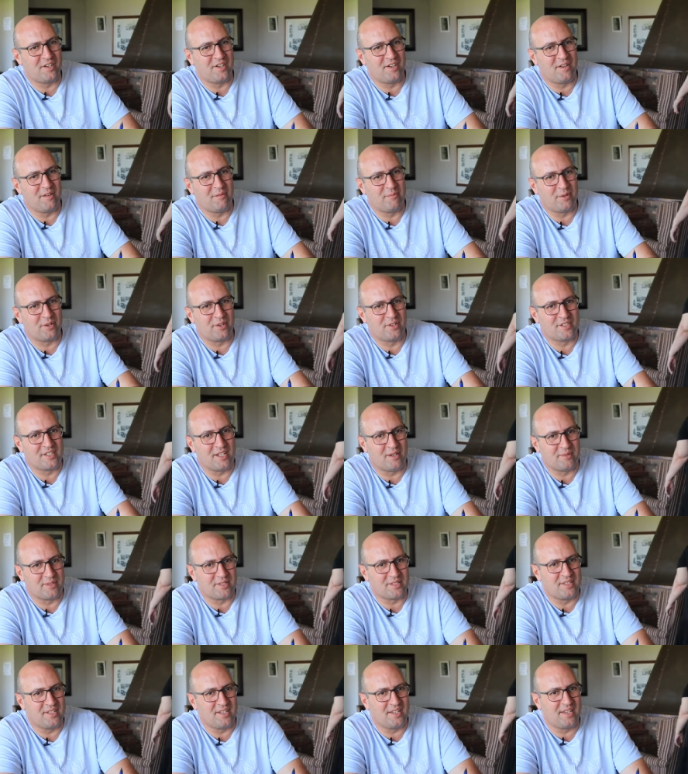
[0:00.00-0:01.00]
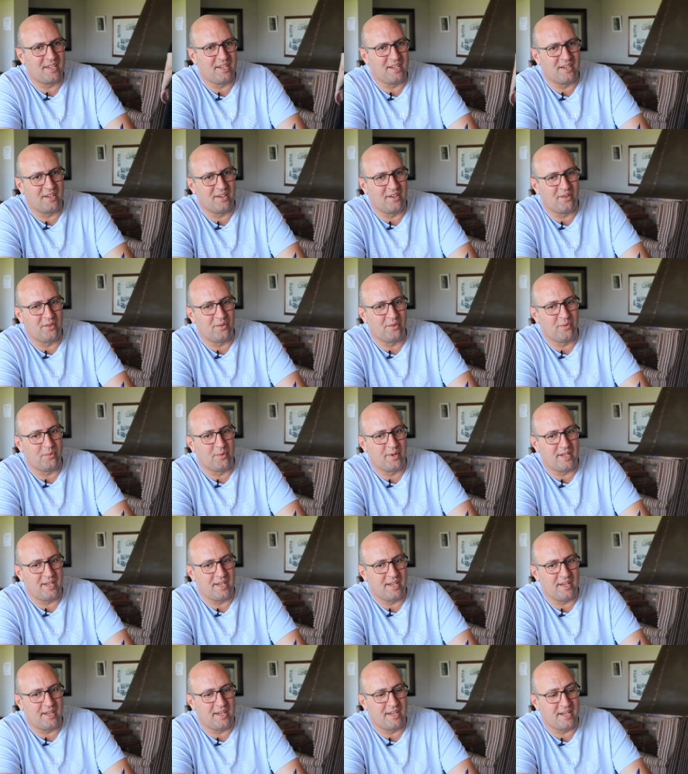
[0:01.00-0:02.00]
uh, because I was thinking
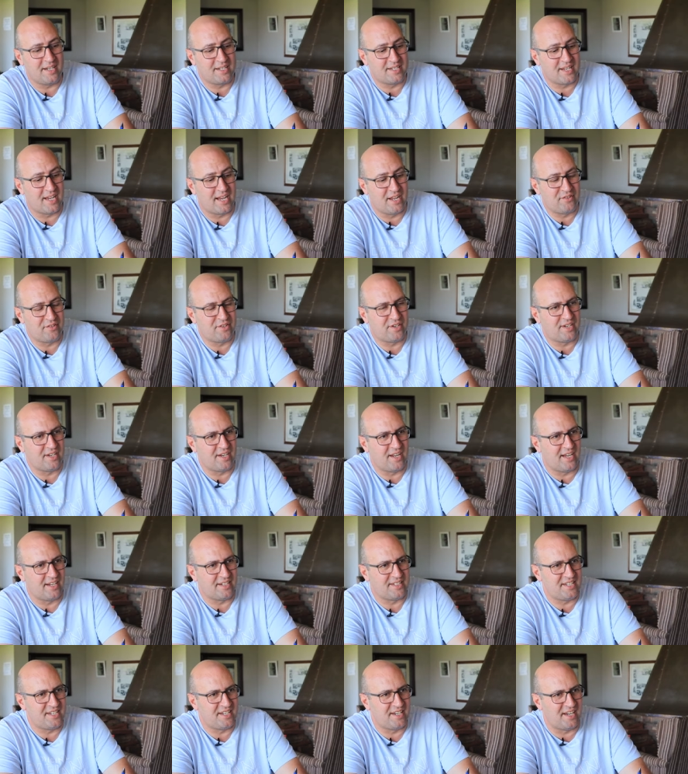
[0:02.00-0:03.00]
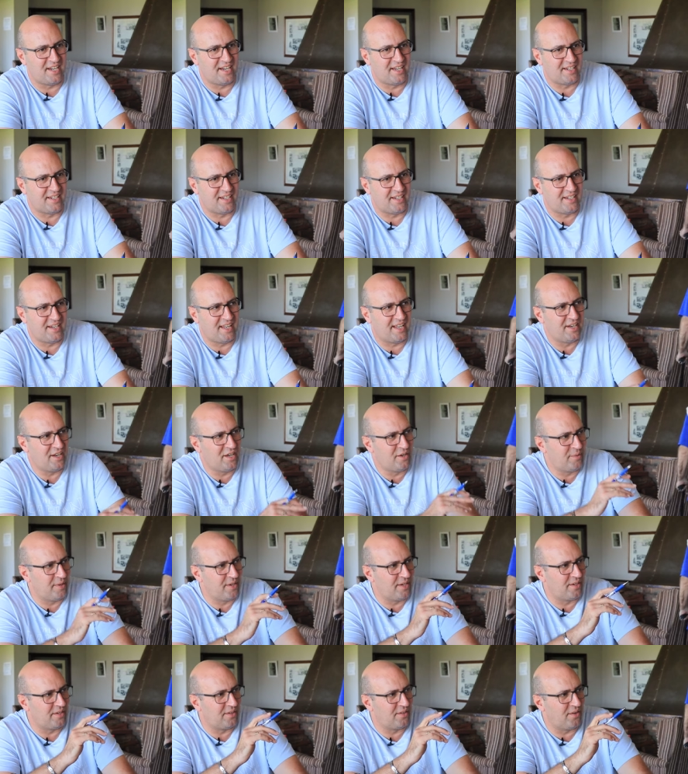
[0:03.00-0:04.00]
when he hit 199, and I know
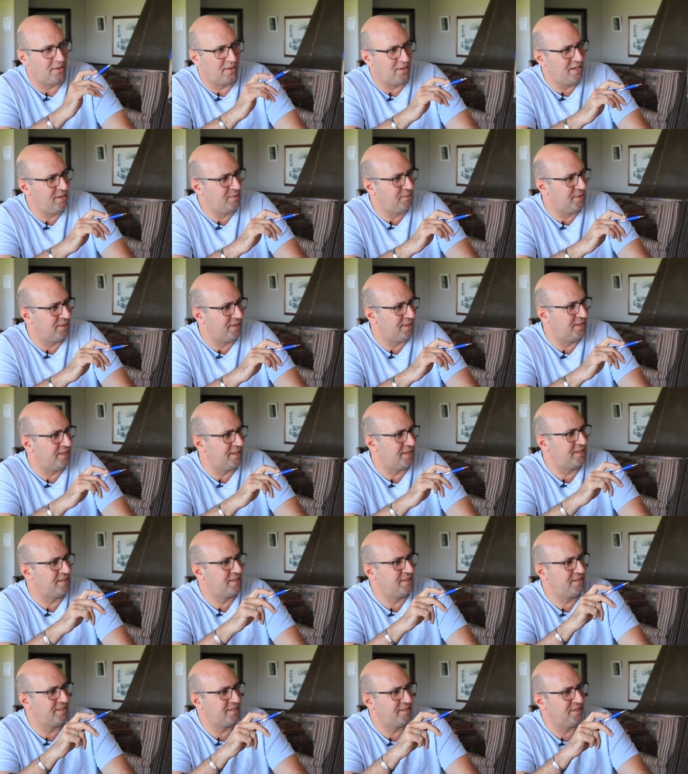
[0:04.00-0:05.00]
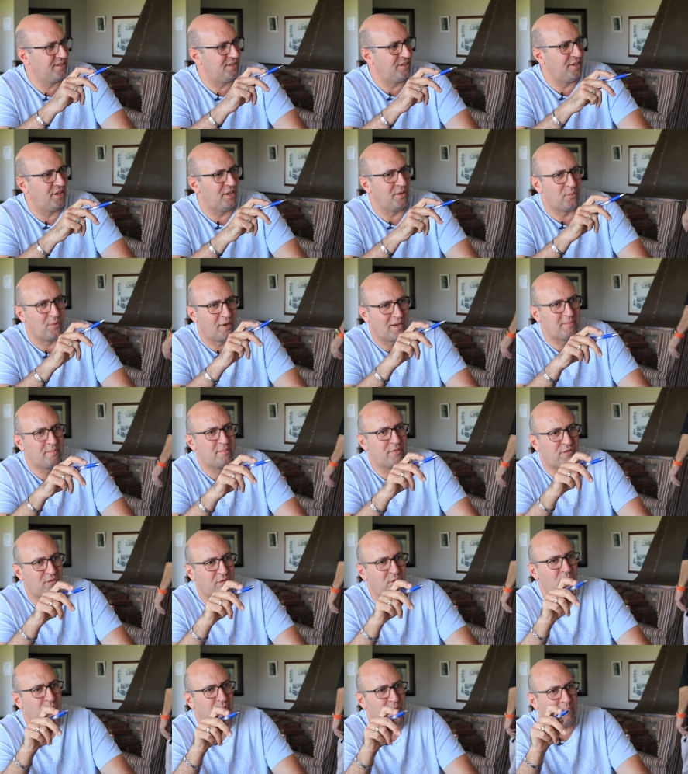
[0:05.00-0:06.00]
when Hollywood hits, you know, one
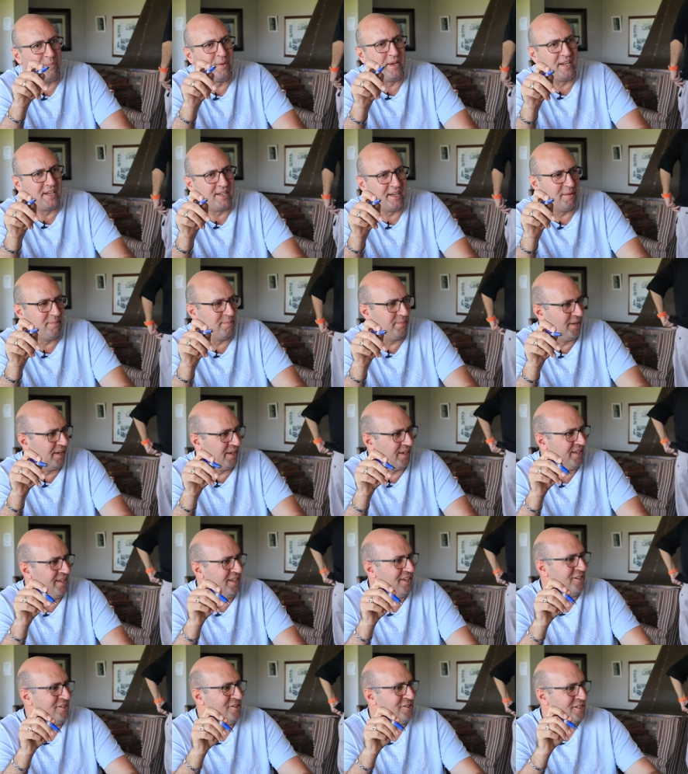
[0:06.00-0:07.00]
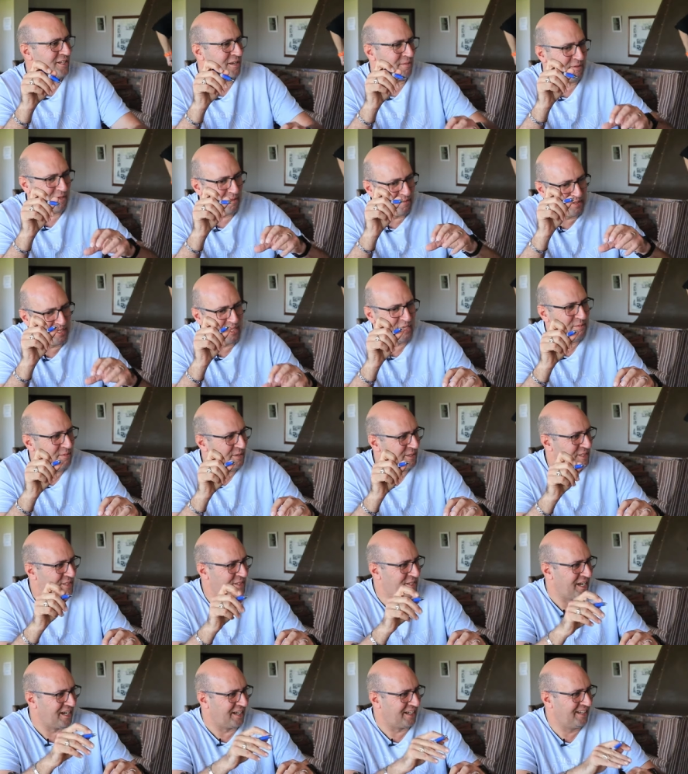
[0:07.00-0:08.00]
before the big number, you sometimes get a bit
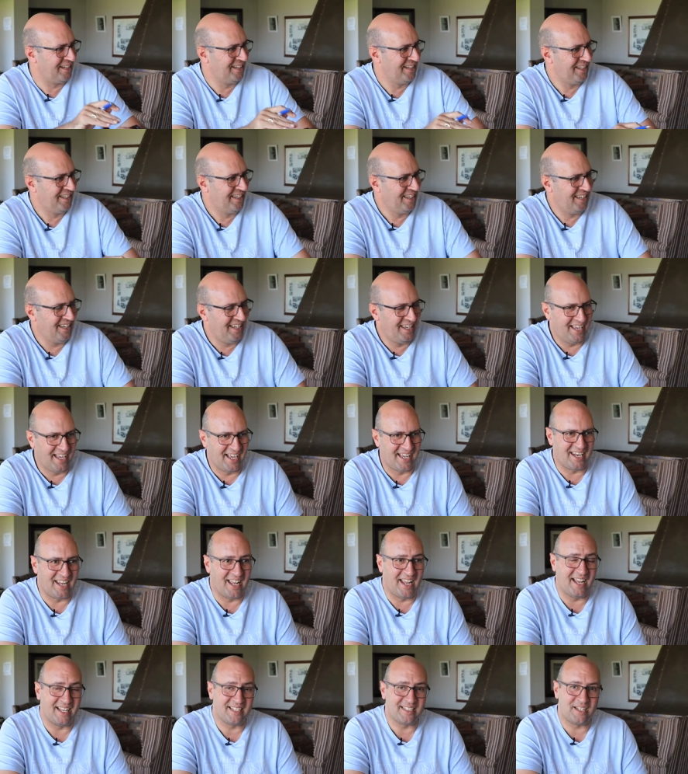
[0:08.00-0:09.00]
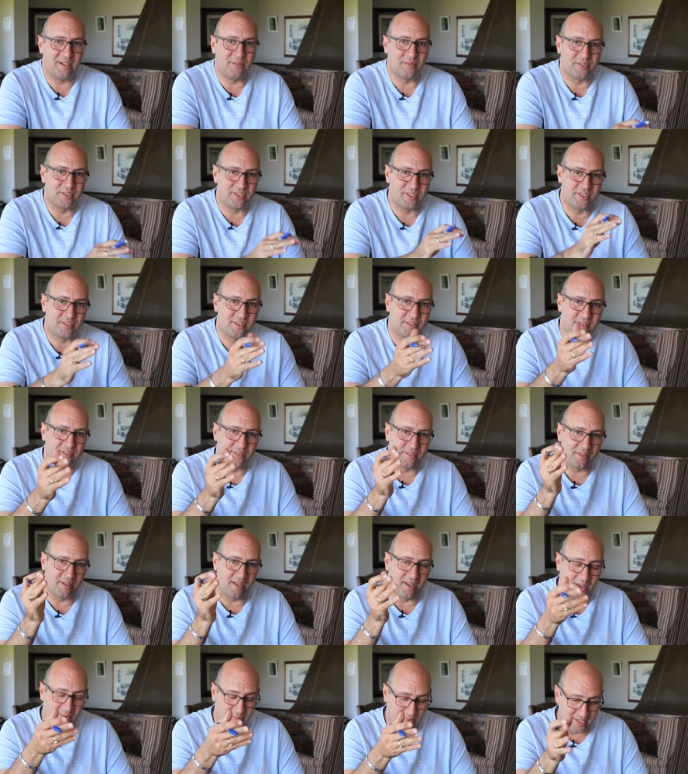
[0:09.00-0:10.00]
stuck. Yeah. And uh, as I was,
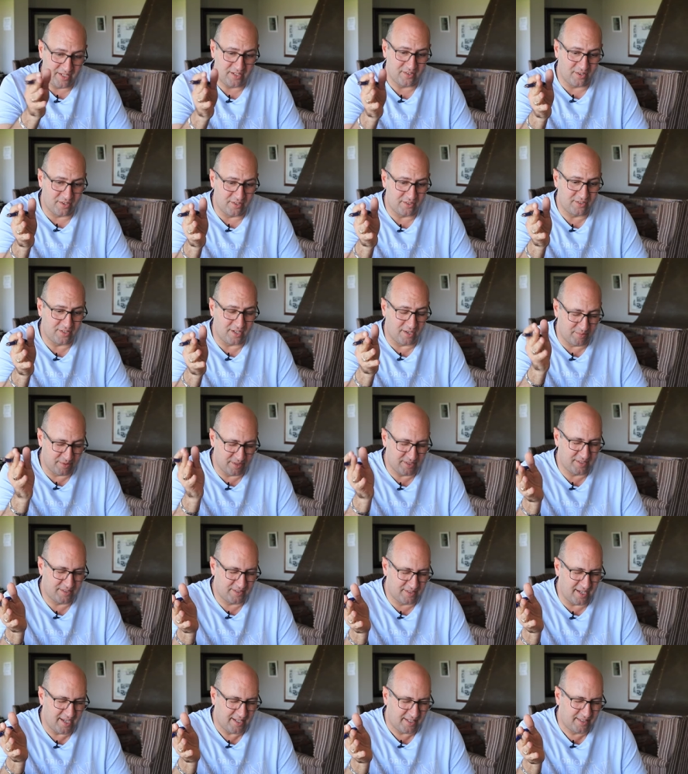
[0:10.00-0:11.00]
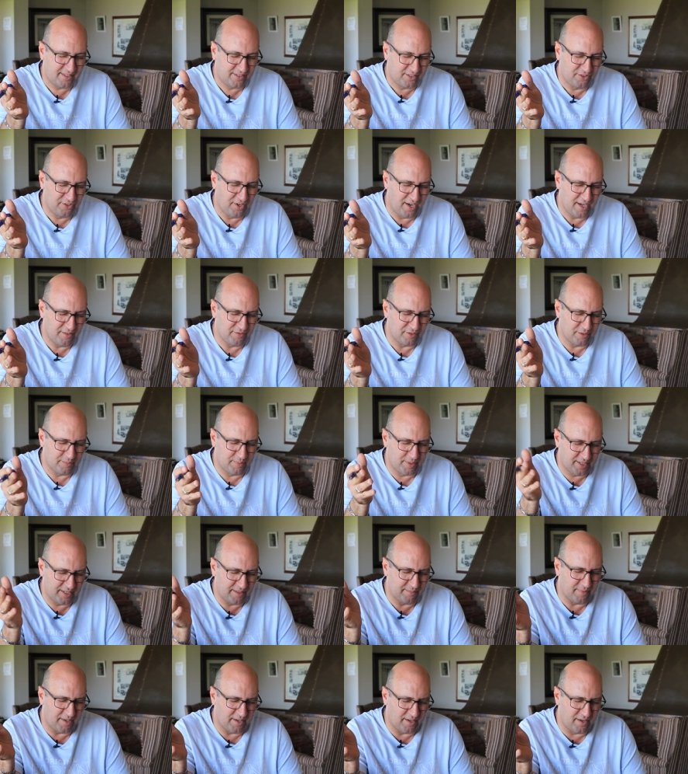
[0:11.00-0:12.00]
I went on. To, I was at Greyville,
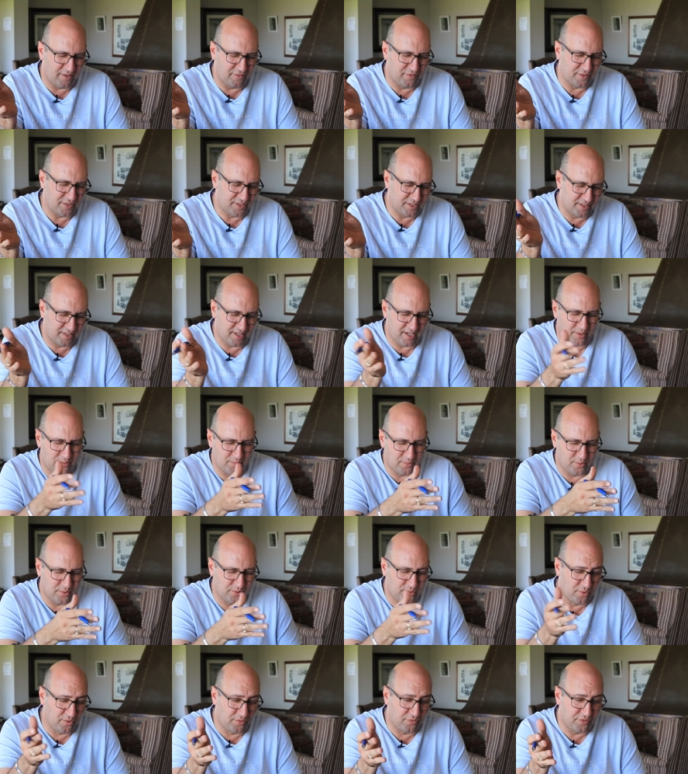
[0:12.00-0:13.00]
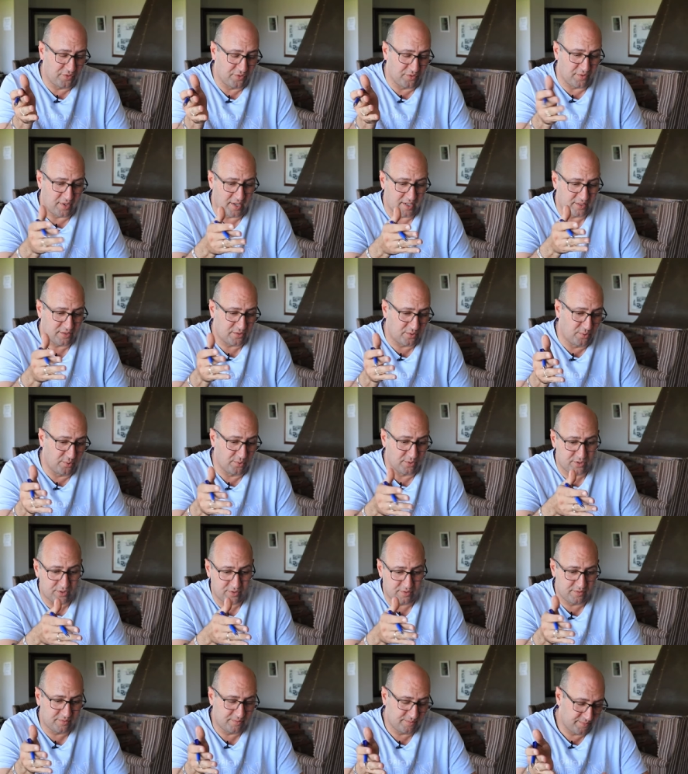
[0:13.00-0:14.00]
but in my office, and then I walked off the race
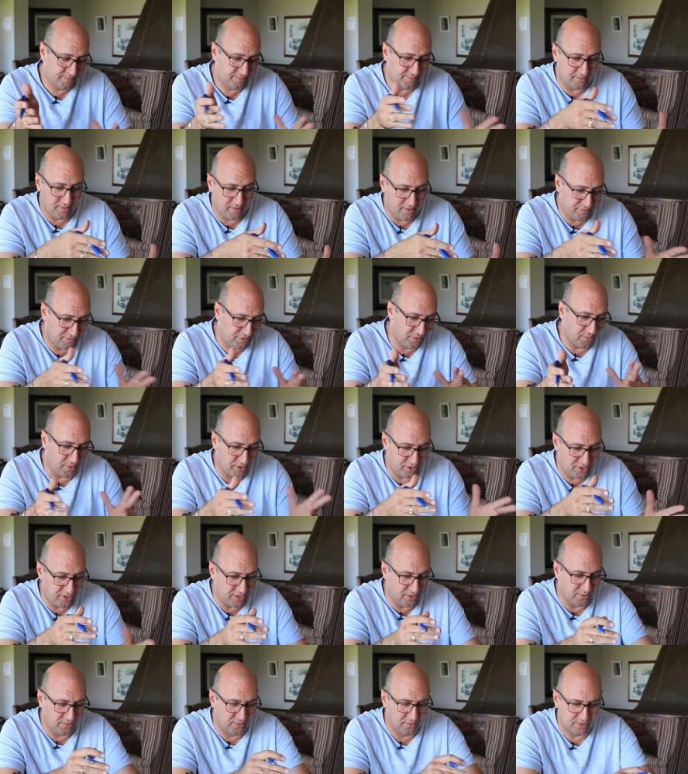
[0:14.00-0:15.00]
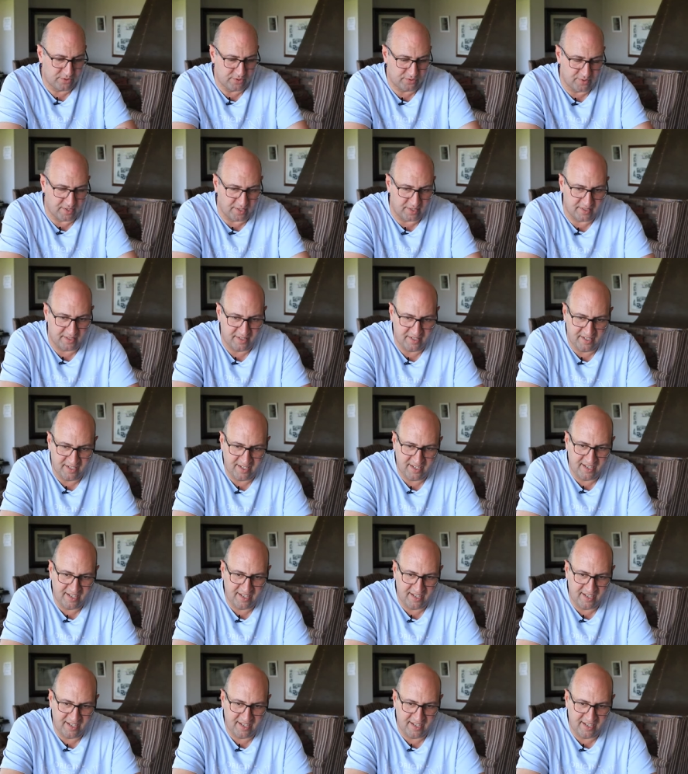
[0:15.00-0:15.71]
course after watching a horse run